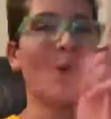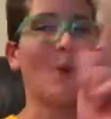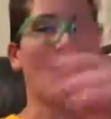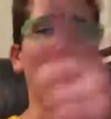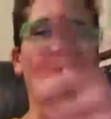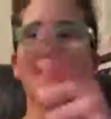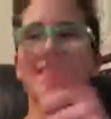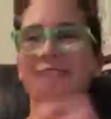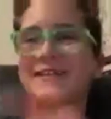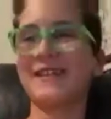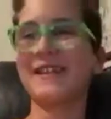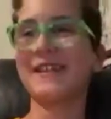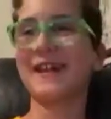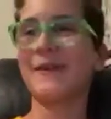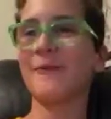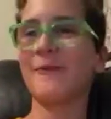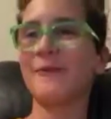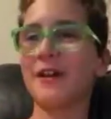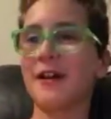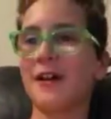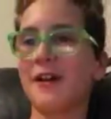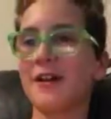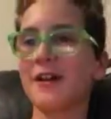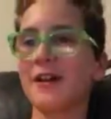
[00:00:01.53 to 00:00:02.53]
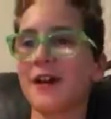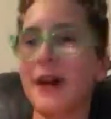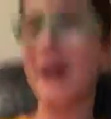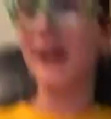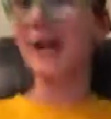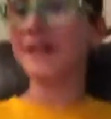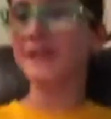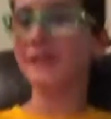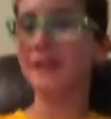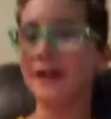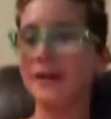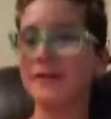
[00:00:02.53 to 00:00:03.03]
What's going on,
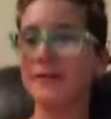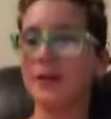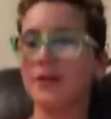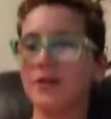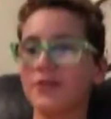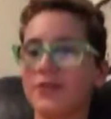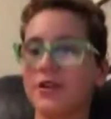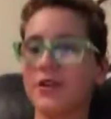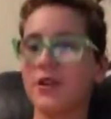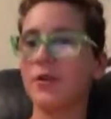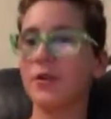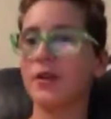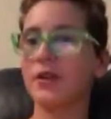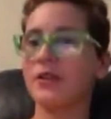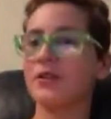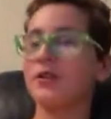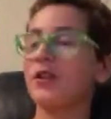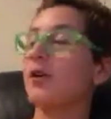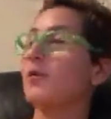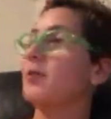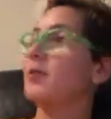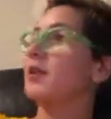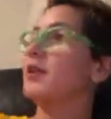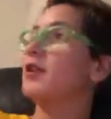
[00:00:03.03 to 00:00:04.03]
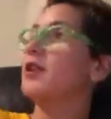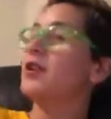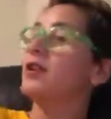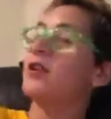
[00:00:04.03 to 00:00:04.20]
guys? I'm MLG Quickscoper